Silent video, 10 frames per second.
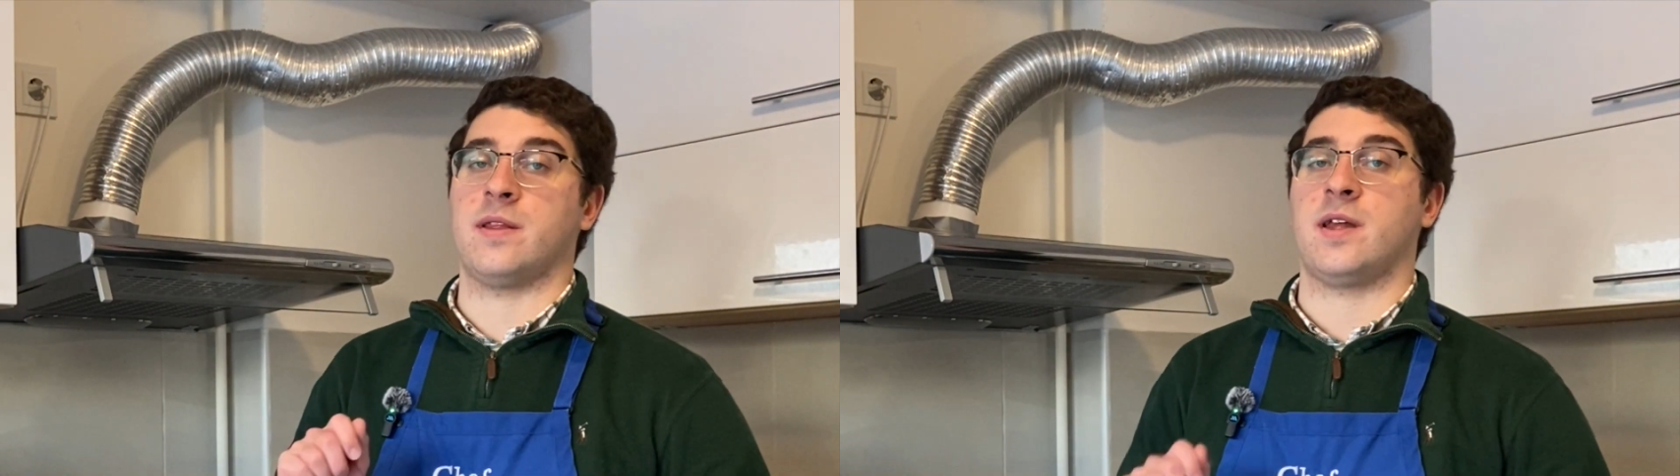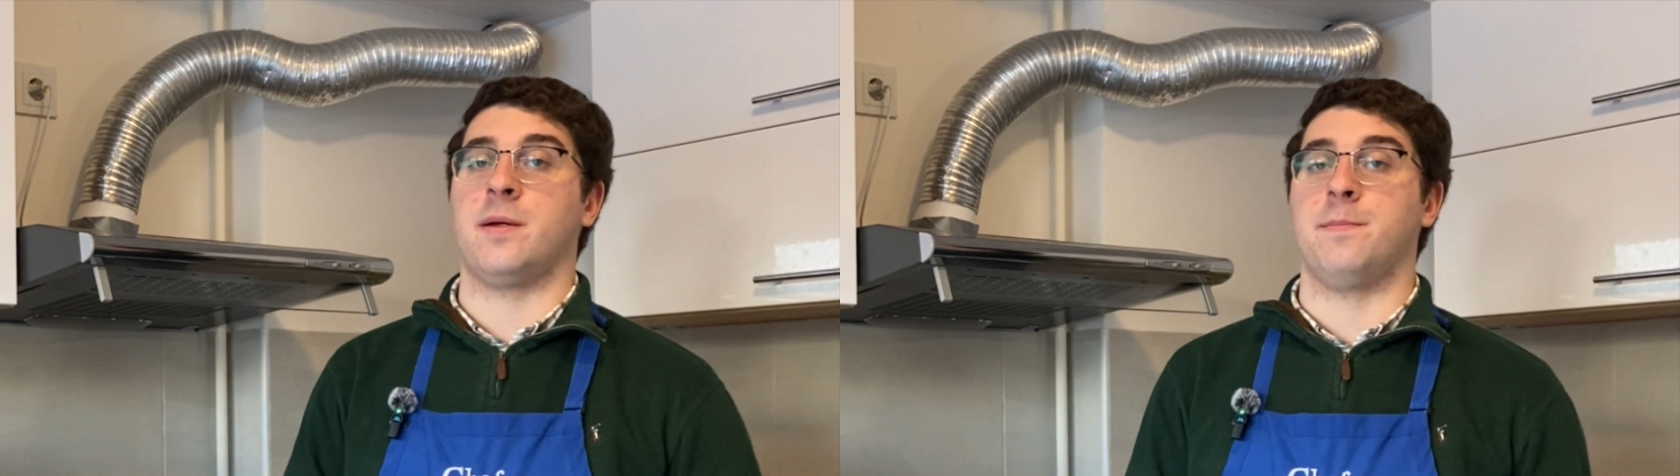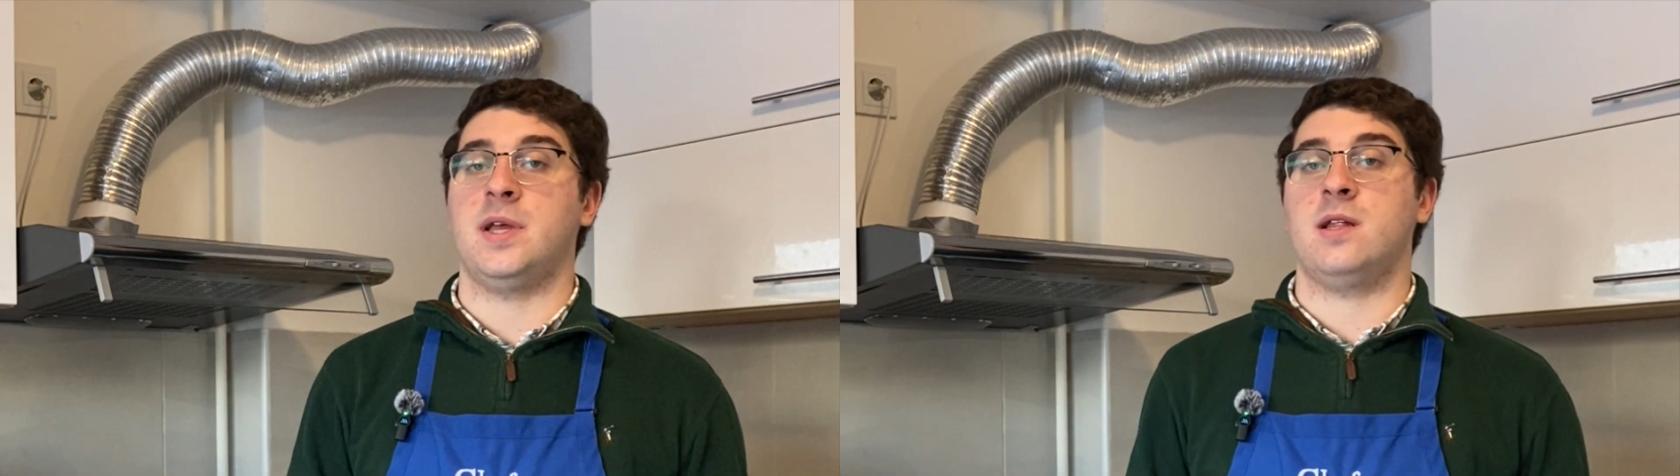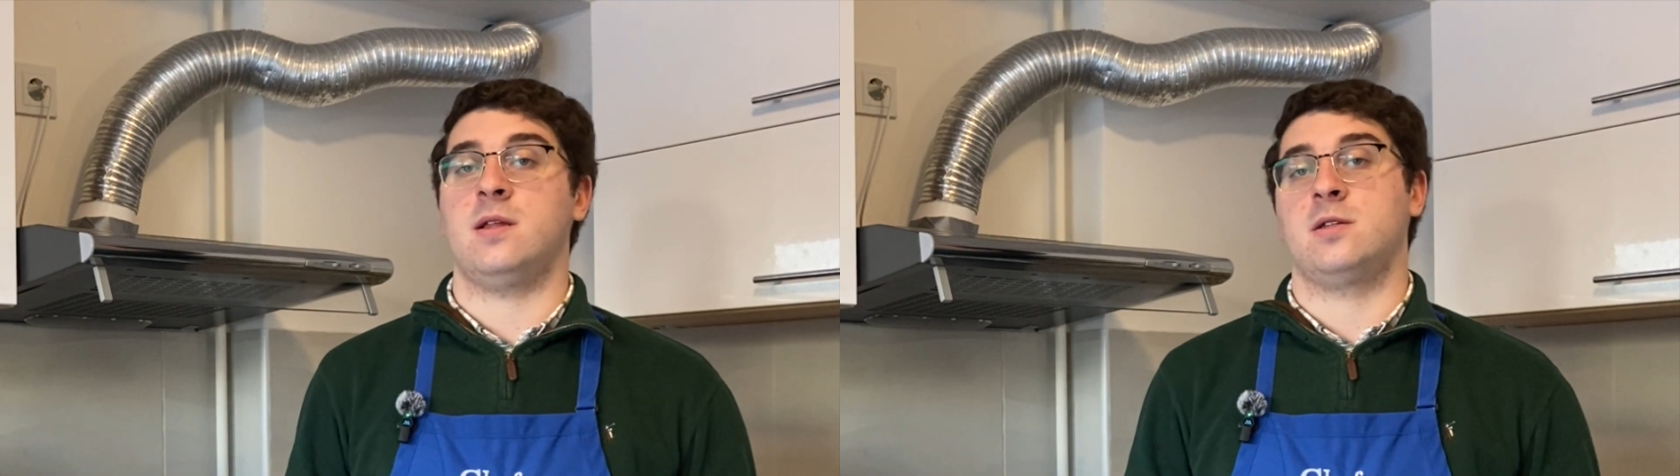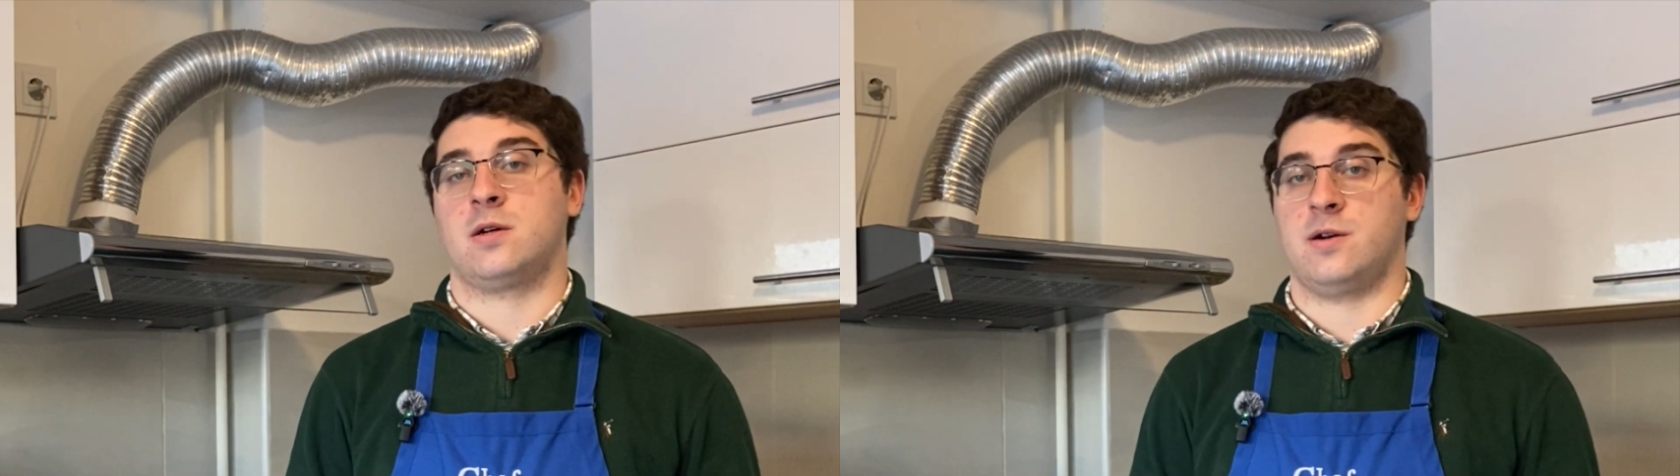and then
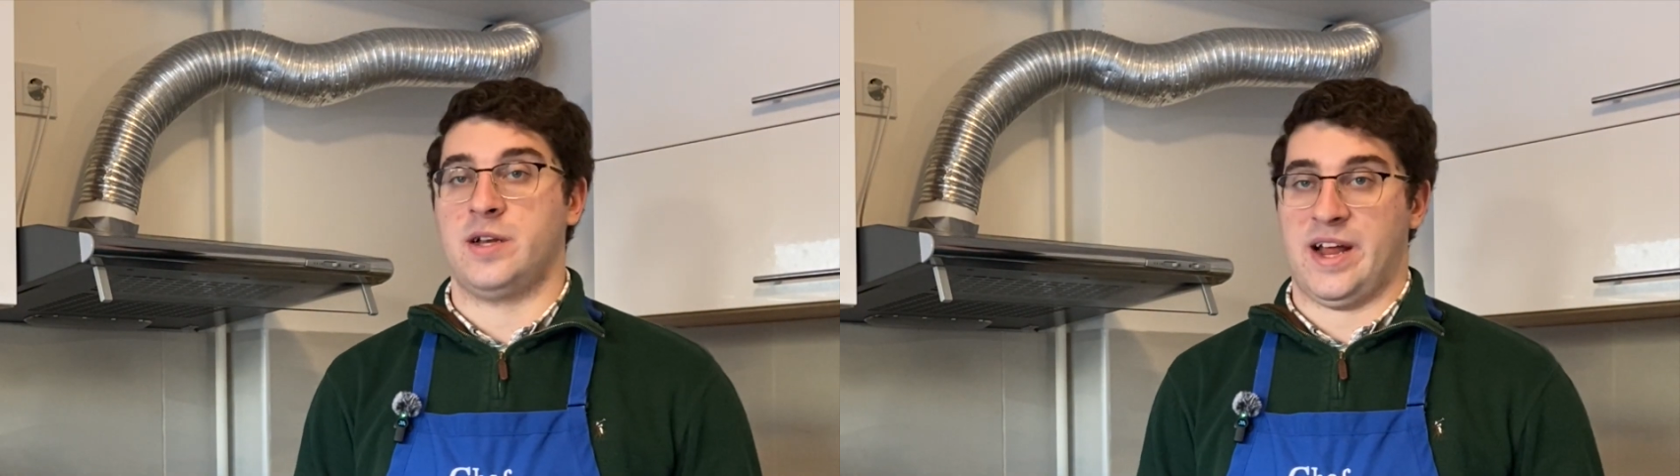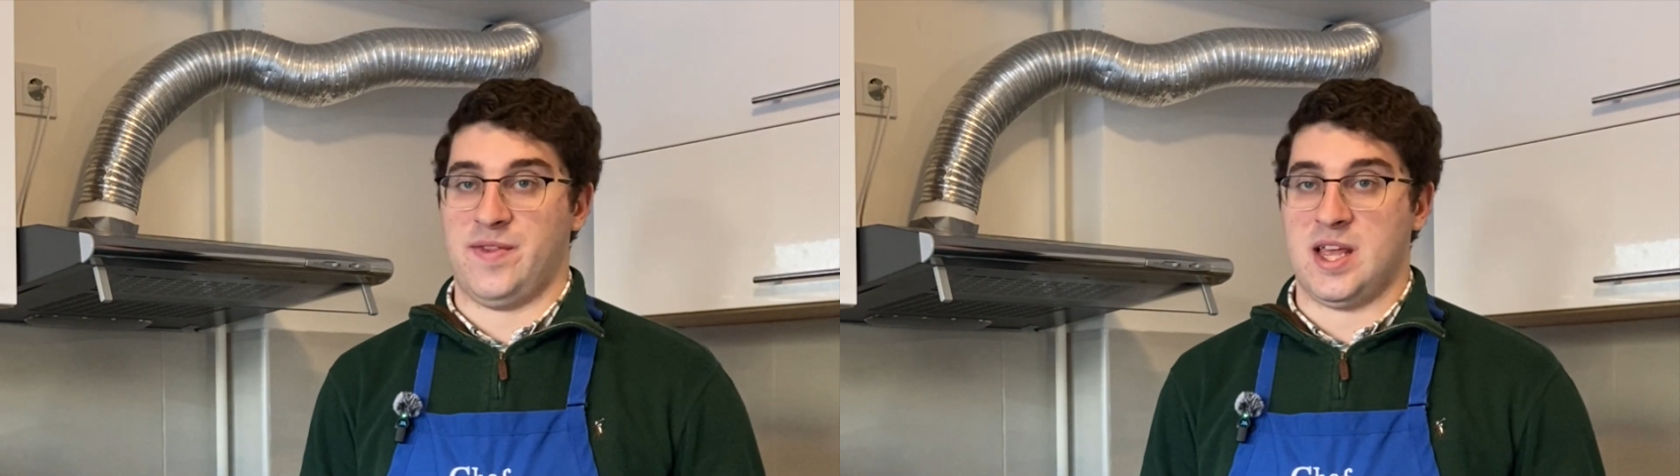immediately turn down